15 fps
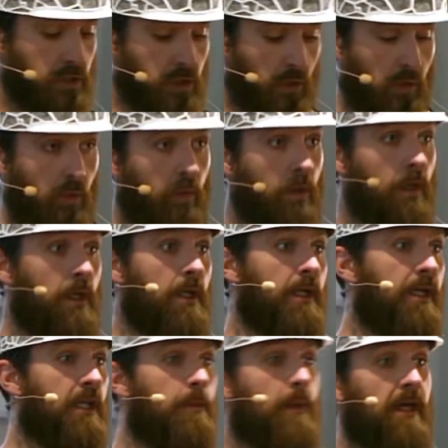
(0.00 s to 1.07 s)
So
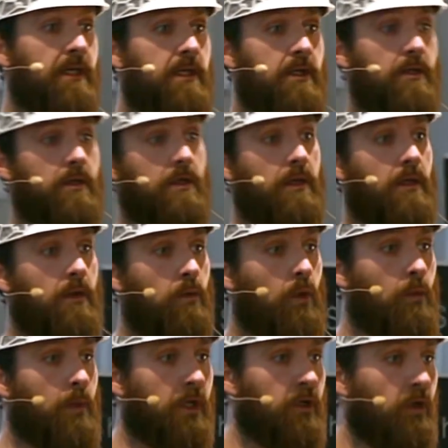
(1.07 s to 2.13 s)
in the back here,
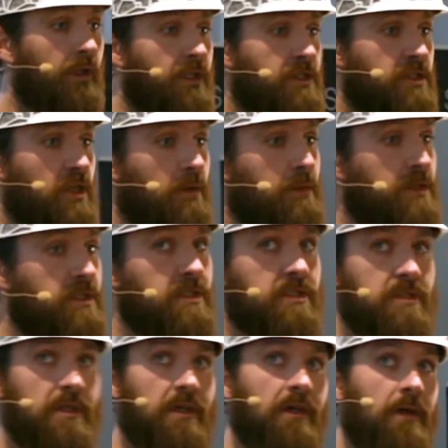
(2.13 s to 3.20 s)
one of my colleagues,
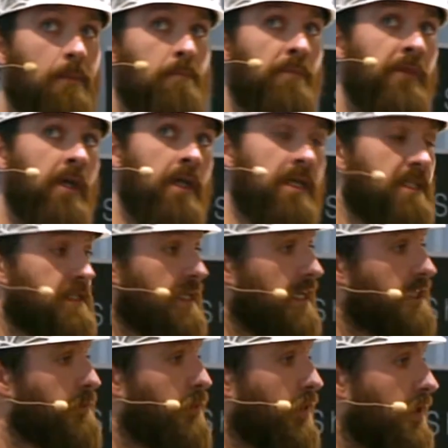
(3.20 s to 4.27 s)
Thomas, he's an
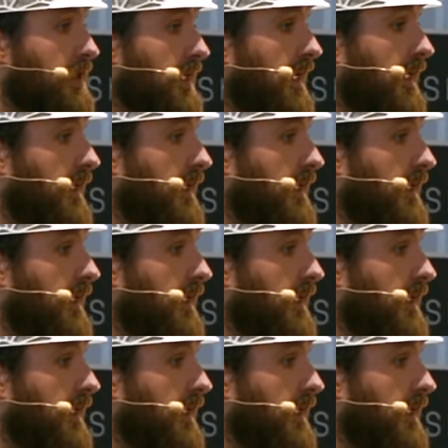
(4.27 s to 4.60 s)
expert